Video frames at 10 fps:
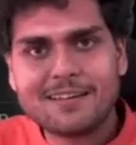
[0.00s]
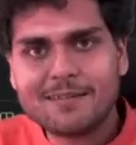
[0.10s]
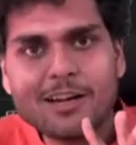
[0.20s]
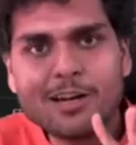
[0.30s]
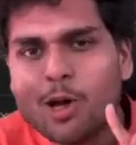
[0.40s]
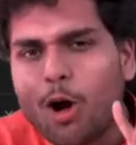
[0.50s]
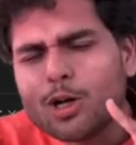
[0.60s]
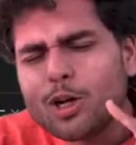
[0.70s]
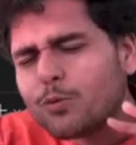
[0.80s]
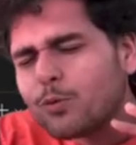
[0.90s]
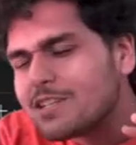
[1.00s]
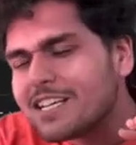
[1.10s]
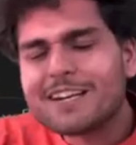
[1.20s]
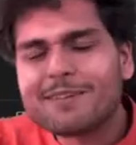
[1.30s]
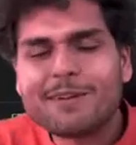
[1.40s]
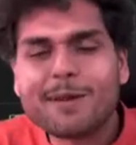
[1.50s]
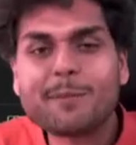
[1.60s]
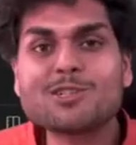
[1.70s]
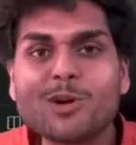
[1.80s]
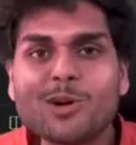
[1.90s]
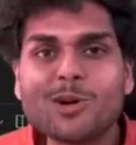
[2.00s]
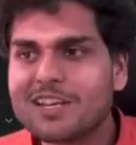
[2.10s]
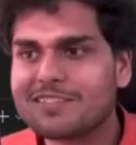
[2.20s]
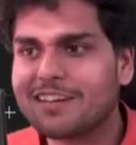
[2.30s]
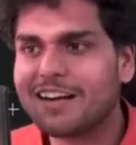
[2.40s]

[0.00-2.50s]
Lot of Node.js developers don't know this, right?